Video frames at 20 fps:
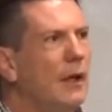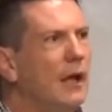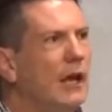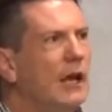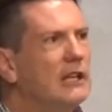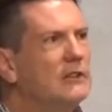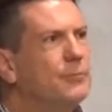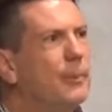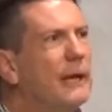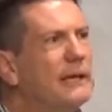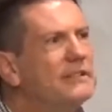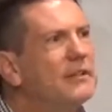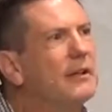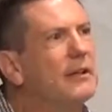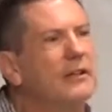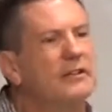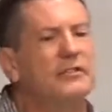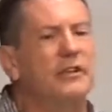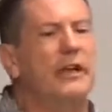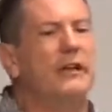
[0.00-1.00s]
He's
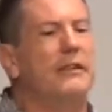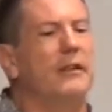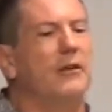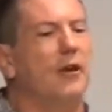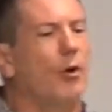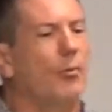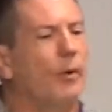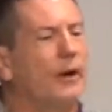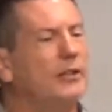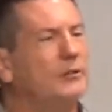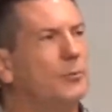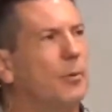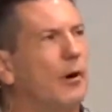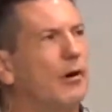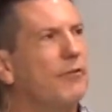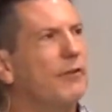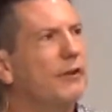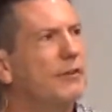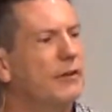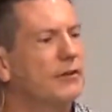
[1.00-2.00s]
basically saying that nobody's
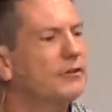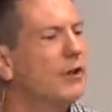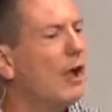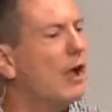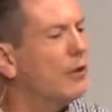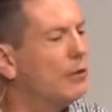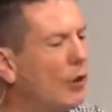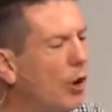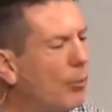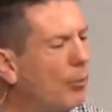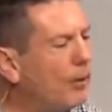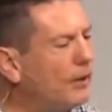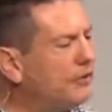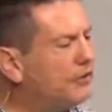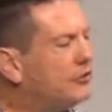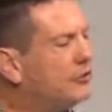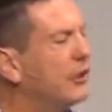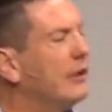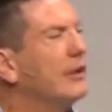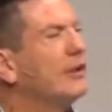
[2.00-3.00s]
perfect, there's nobody's
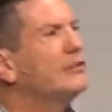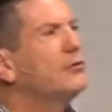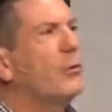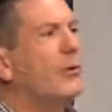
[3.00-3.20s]
sinless,